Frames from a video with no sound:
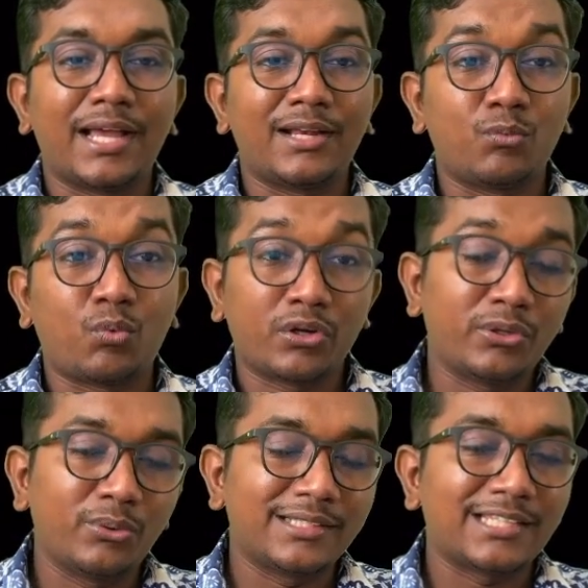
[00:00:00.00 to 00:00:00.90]
And what
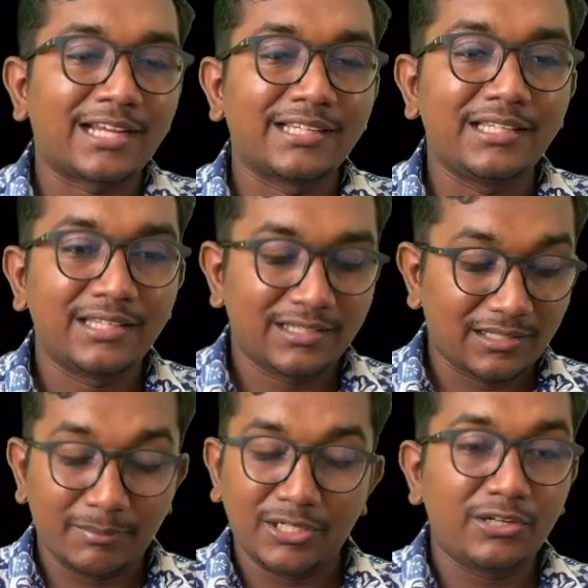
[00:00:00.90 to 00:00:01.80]
you exactly, I mean,